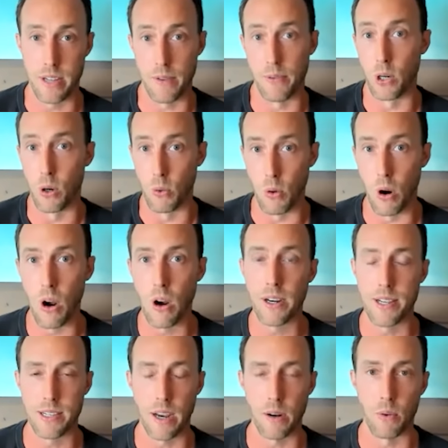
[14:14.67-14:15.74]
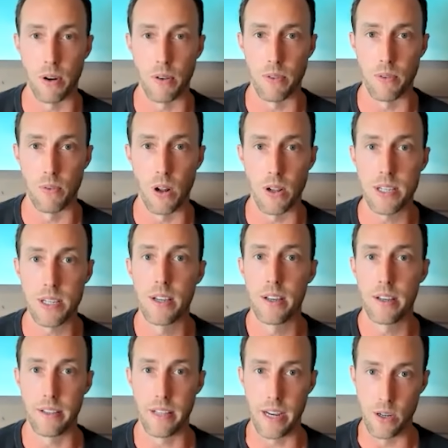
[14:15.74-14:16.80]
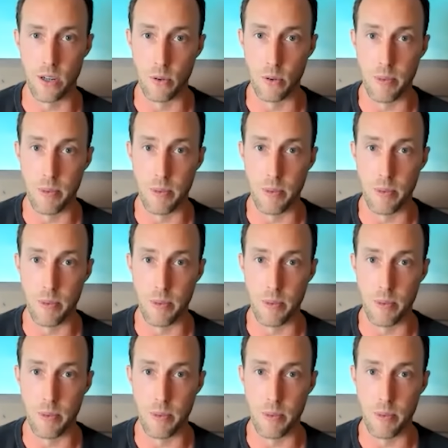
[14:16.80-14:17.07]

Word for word: to ever go wrong inside one of the vaults, that